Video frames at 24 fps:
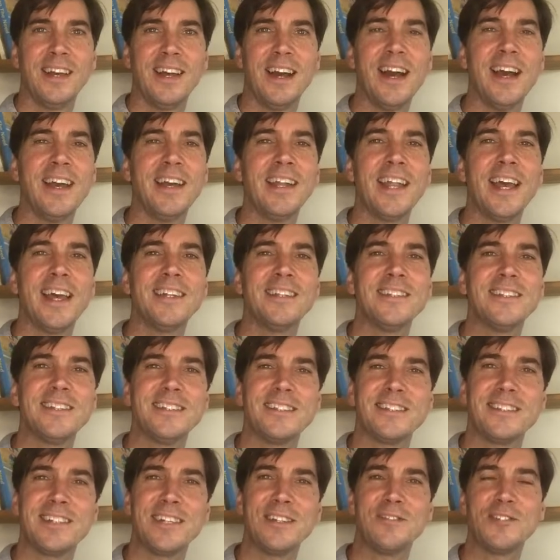Hi
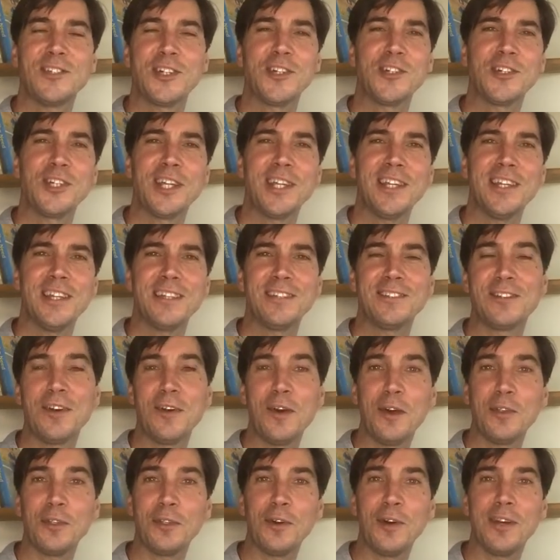Anand, Steve Judge here.
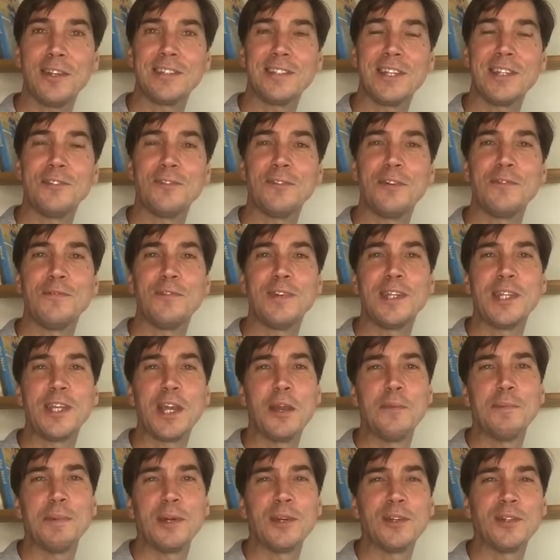So I thought I'd send you a
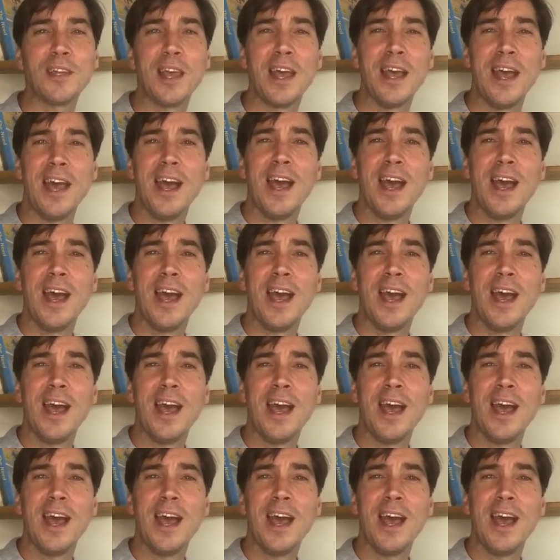video because